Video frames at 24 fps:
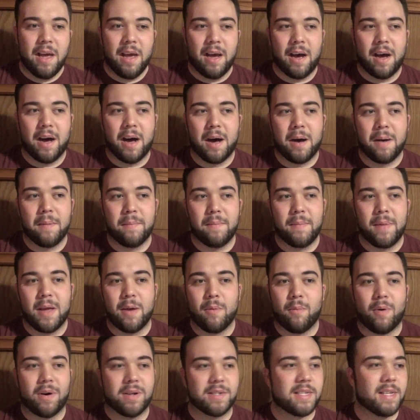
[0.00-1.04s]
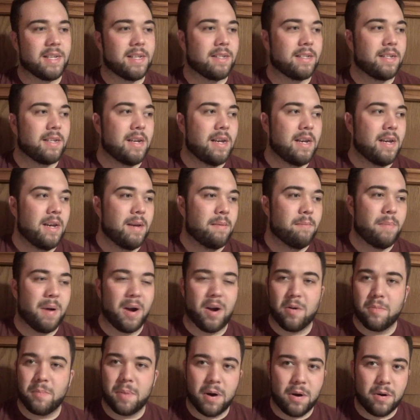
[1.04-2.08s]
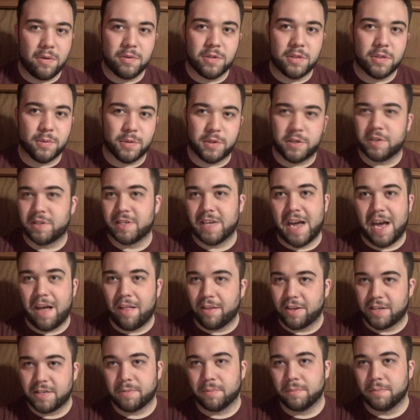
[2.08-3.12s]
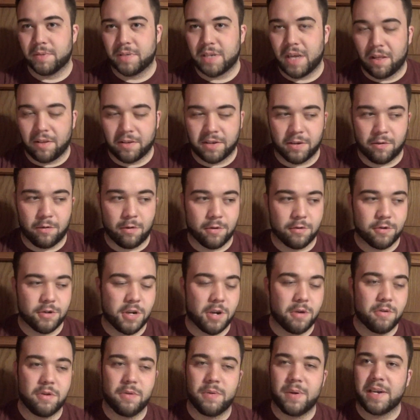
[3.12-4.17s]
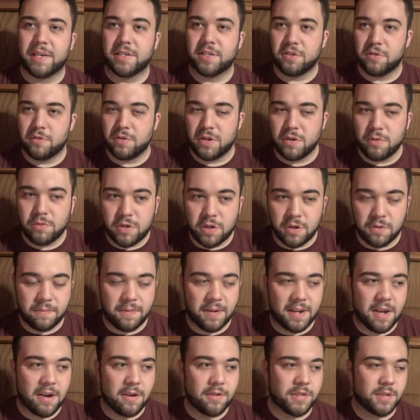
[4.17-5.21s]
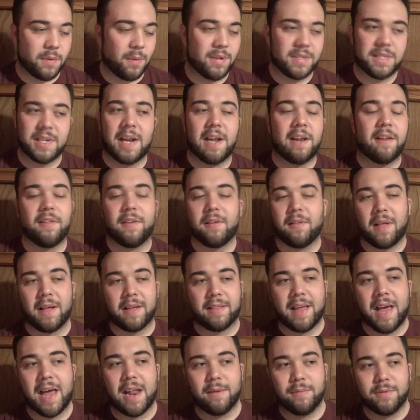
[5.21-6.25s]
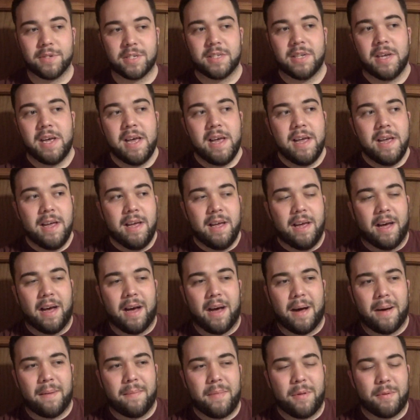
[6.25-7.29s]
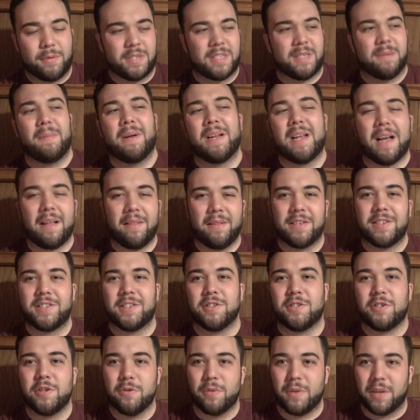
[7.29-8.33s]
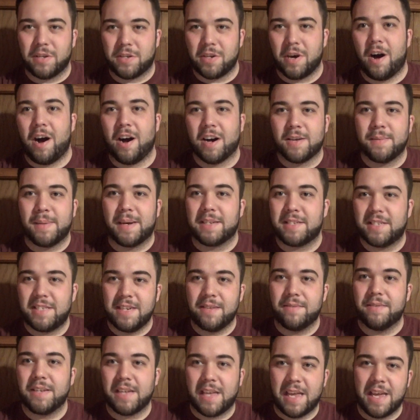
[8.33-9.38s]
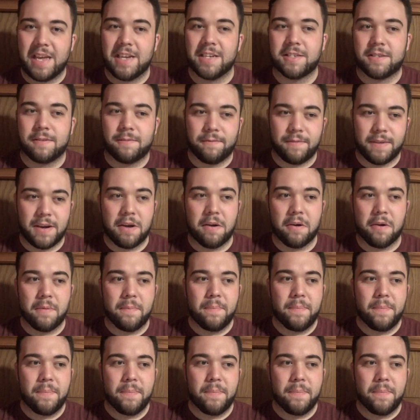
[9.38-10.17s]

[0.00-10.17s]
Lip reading: It wasn't Bare Bones, which is Alex from Skeleton Crew Show doing his new YouTube videos. It wasn't anything like that. It was... there was somebody I listened to that talked about Stephen King's fear